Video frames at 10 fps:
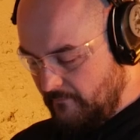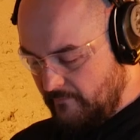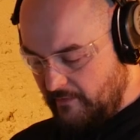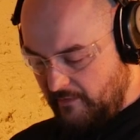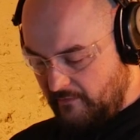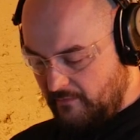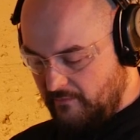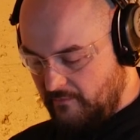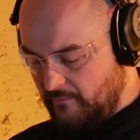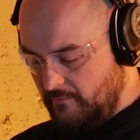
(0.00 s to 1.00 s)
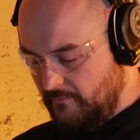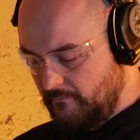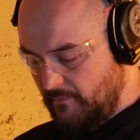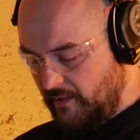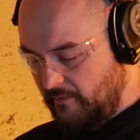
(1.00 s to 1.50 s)
Thank you,
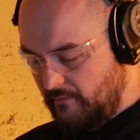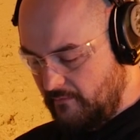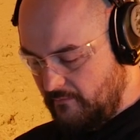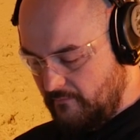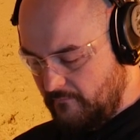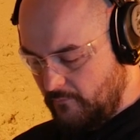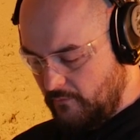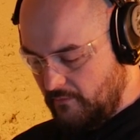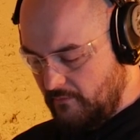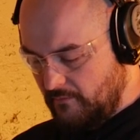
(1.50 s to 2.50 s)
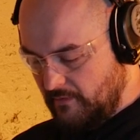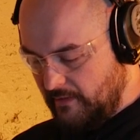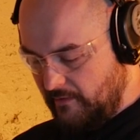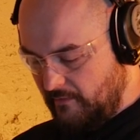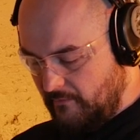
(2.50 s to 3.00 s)
Mike, for
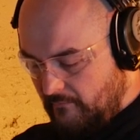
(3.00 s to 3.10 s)
letting me.